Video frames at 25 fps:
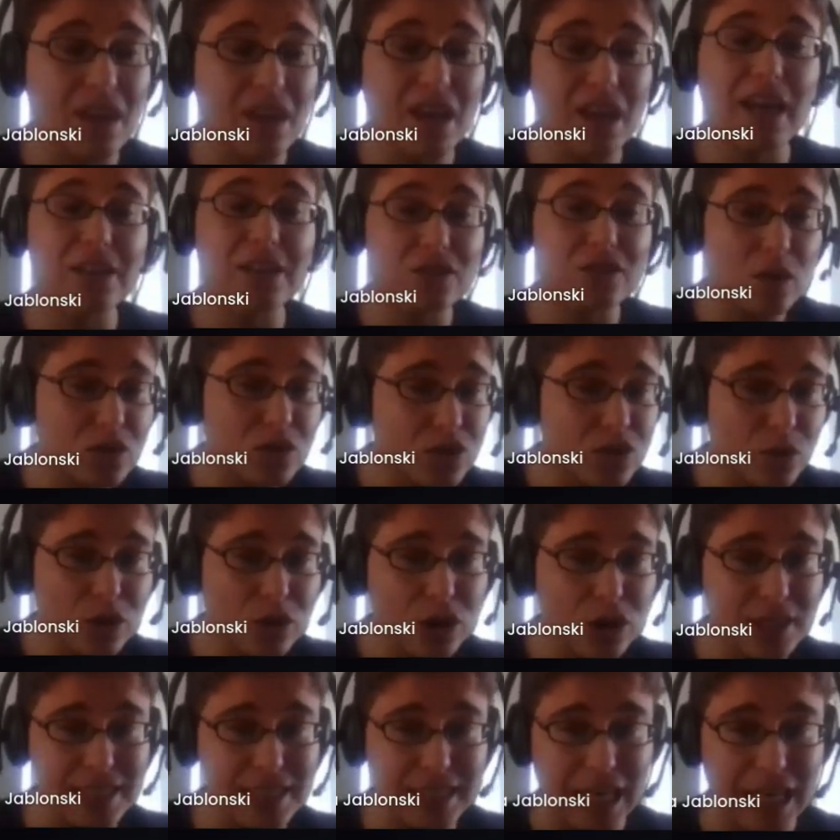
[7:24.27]
It's also
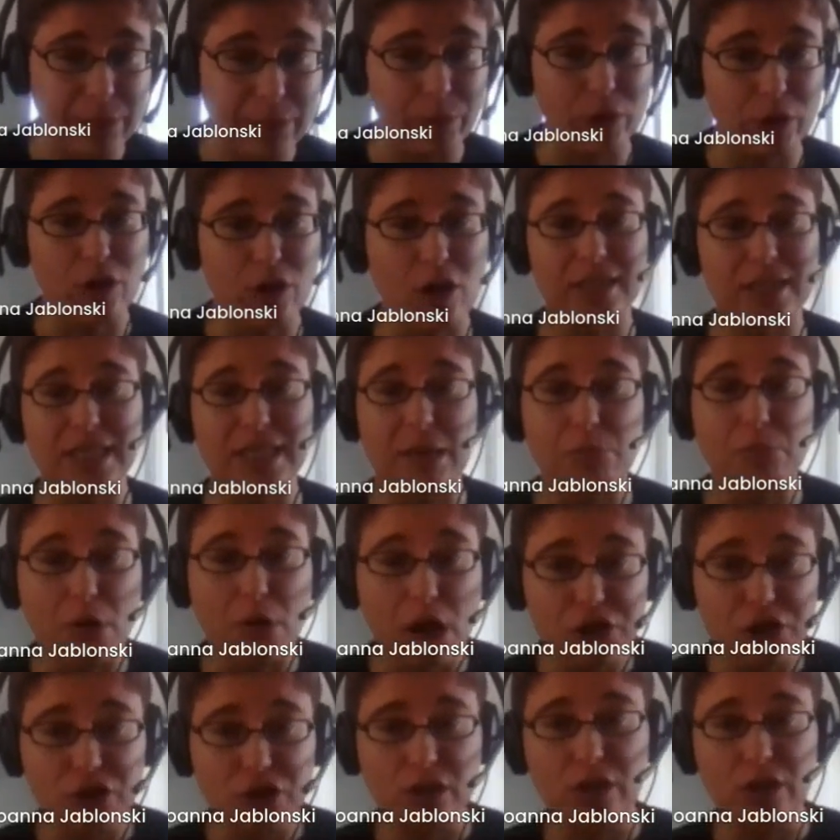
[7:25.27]
good to keep your content
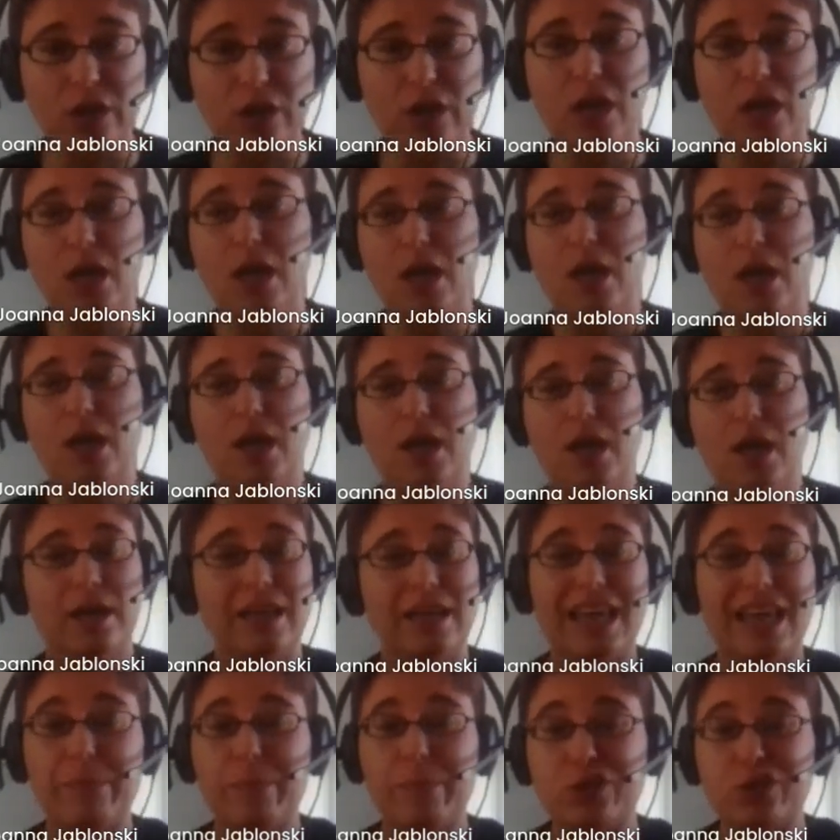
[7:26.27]
modular.
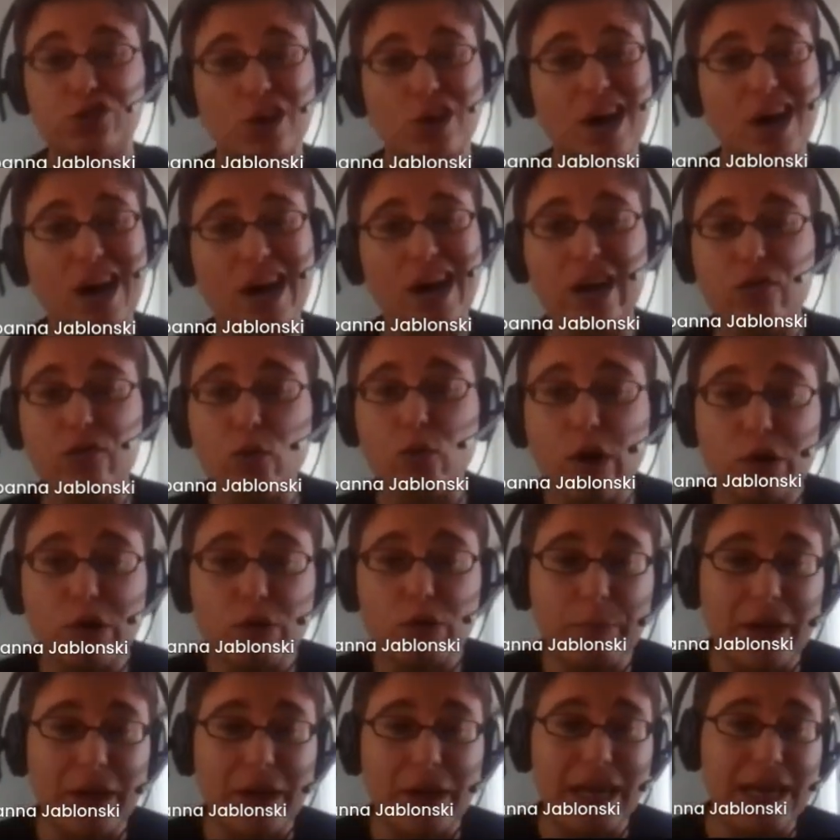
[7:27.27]
Keep it dry, avoid
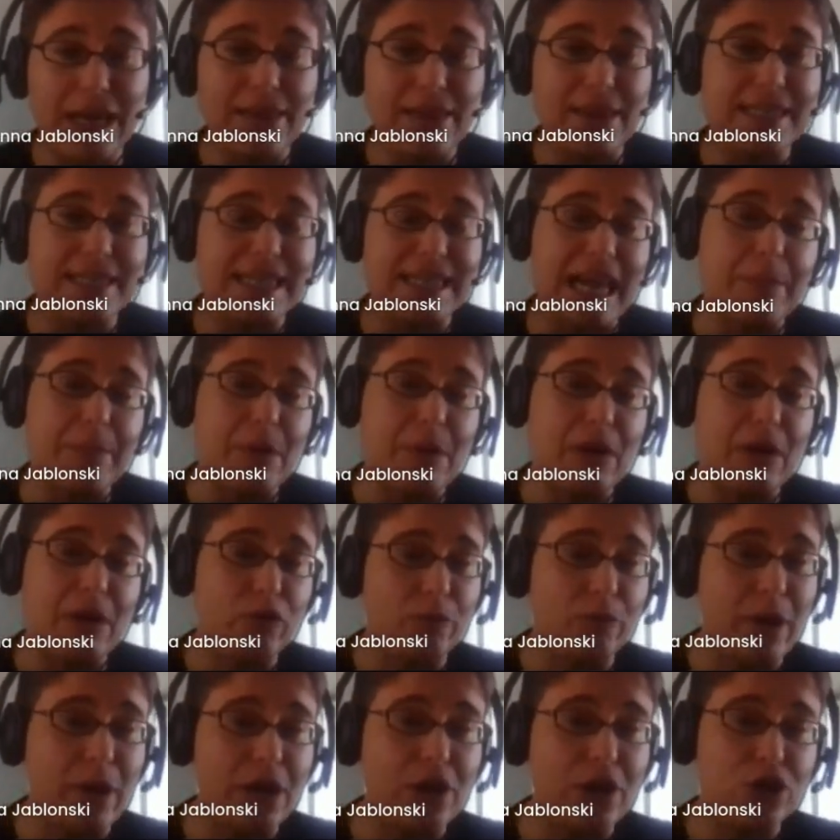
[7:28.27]
repeating the same
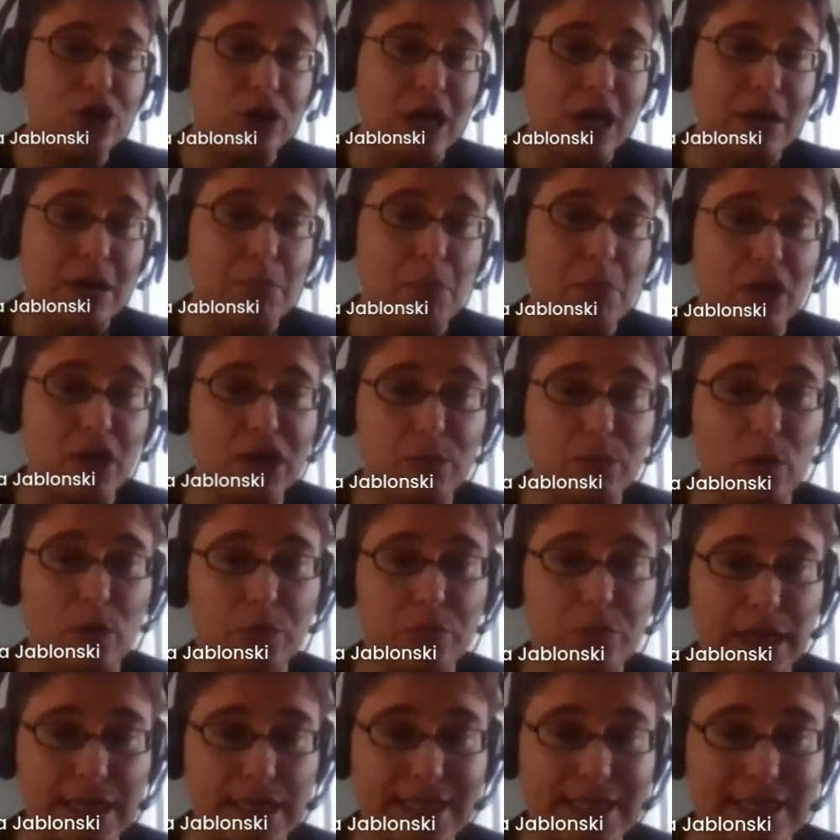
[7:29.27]
information in multiple
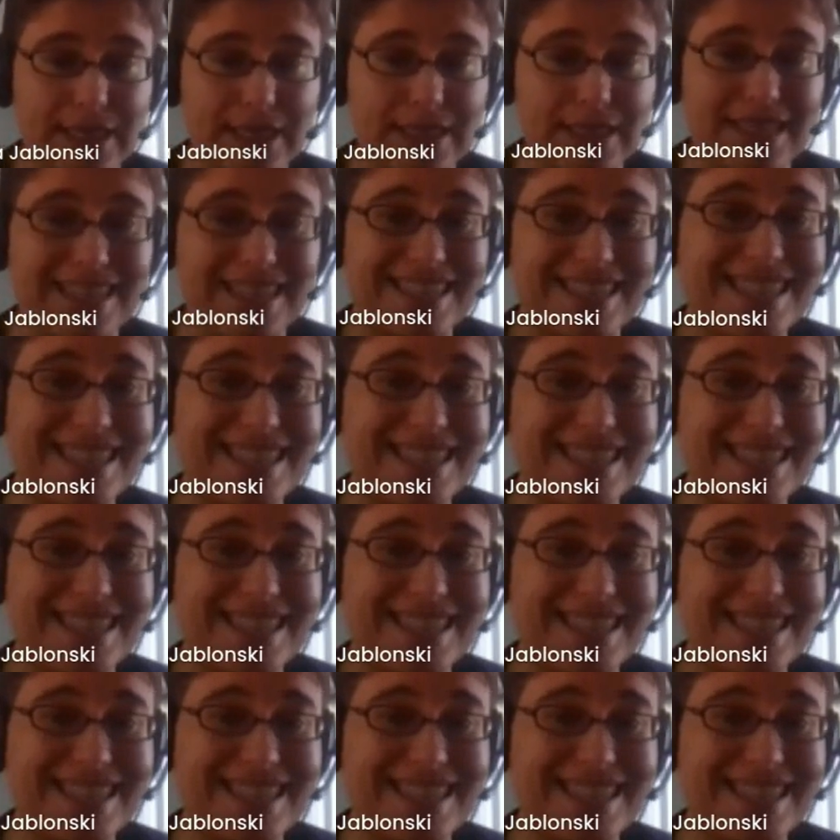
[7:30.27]
places.